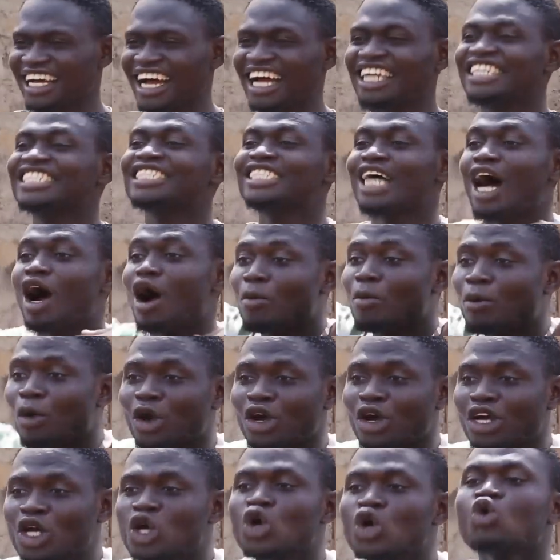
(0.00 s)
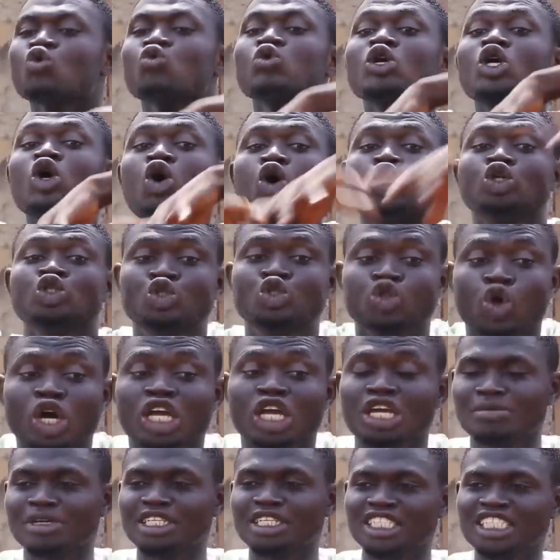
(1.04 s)
Yes, and he's our boy. We
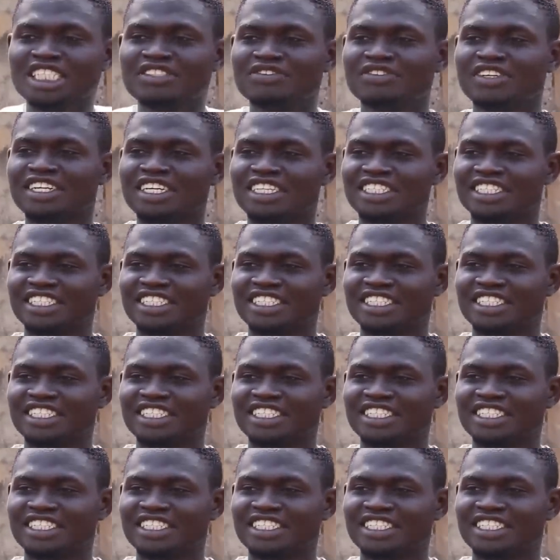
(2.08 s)
control him in